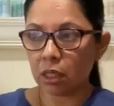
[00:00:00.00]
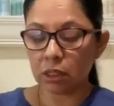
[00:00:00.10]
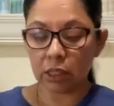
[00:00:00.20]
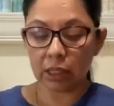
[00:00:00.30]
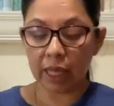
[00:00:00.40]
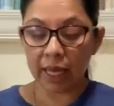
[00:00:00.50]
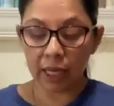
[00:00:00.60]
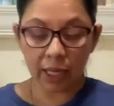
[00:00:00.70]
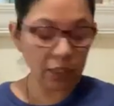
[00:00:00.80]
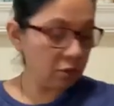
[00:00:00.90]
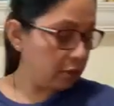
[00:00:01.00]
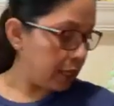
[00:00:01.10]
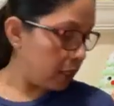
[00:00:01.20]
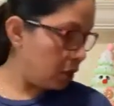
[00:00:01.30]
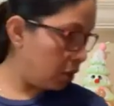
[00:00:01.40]
because that I do
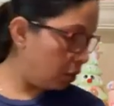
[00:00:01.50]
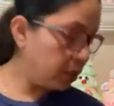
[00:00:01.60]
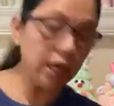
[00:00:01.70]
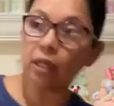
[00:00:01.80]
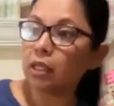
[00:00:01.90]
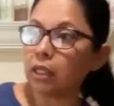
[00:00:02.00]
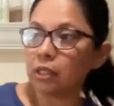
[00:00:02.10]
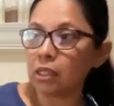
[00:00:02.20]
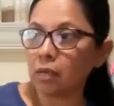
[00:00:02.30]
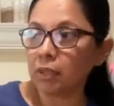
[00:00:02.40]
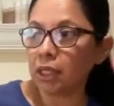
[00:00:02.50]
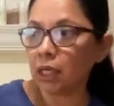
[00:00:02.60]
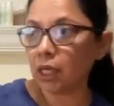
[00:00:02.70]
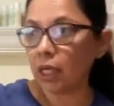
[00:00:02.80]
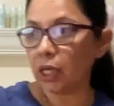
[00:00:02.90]
not know. That Debbie
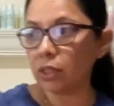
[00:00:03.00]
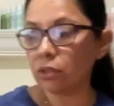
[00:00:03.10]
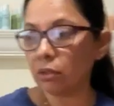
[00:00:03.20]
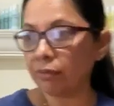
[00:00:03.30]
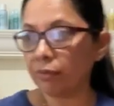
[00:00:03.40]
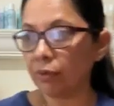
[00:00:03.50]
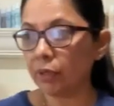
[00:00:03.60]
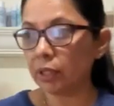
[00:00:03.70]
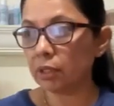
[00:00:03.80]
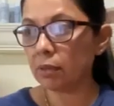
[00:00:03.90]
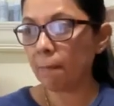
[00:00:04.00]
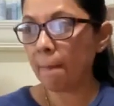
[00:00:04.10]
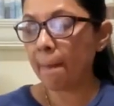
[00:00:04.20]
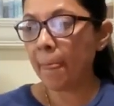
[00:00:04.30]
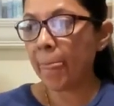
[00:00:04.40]
can answer for us,
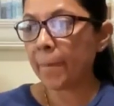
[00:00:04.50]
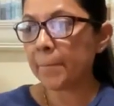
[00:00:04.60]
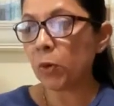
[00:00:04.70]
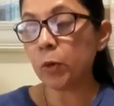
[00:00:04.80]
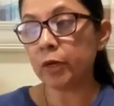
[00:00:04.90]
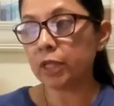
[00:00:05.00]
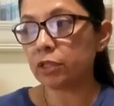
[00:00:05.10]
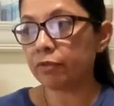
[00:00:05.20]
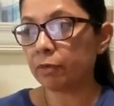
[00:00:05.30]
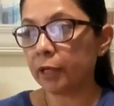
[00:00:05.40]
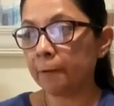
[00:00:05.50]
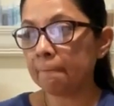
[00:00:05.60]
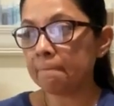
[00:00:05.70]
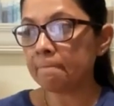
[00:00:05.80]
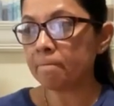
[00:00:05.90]
or answer for
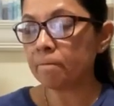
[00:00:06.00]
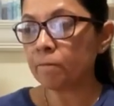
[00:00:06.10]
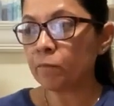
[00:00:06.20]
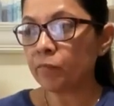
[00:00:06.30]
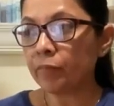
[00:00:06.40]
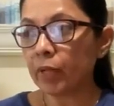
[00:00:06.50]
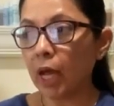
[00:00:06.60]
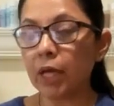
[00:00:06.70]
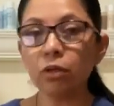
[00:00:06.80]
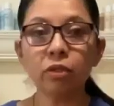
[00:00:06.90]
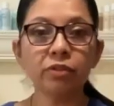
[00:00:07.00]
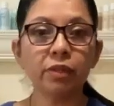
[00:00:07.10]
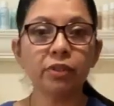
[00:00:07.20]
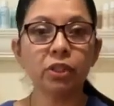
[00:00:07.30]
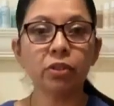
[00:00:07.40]
me. I don't know
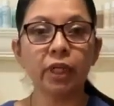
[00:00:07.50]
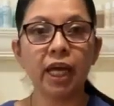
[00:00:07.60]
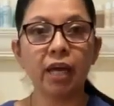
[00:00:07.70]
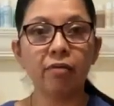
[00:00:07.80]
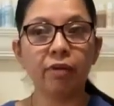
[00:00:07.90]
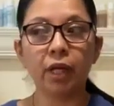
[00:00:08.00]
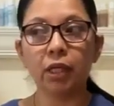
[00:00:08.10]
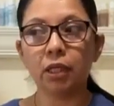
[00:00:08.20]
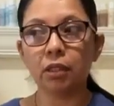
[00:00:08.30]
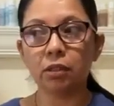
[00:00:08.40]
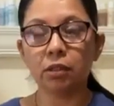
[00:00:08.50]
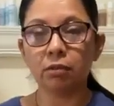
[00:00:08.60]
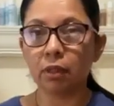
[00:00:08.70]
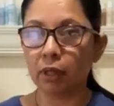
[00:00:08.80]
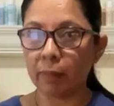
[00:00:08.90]
if she's going to have like
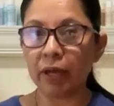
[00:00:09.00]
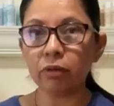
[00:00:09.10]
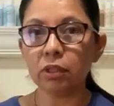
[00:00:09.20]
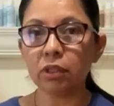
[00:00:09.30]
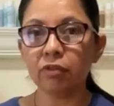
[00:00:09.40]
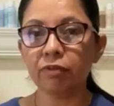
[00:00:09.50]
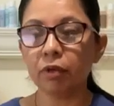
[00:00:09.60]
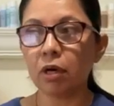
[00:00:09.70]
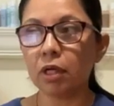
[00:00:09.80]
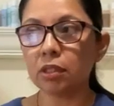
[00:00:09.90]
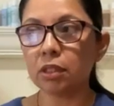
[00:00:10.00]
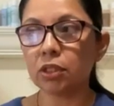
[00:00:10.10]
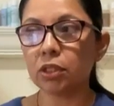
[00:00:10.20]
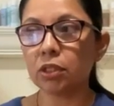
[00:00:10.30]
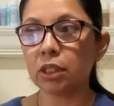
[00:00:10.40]
an amount of cards
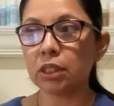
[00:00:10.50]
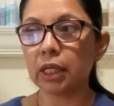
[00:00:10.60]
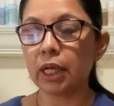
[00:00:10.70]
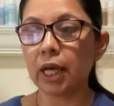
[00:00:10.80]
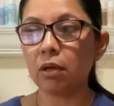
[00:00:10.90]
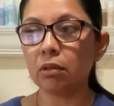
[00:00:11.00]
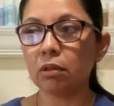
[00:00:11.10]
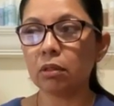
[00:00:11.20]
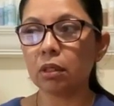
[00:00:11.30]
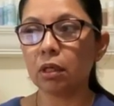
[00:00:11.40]
that she's going to send out.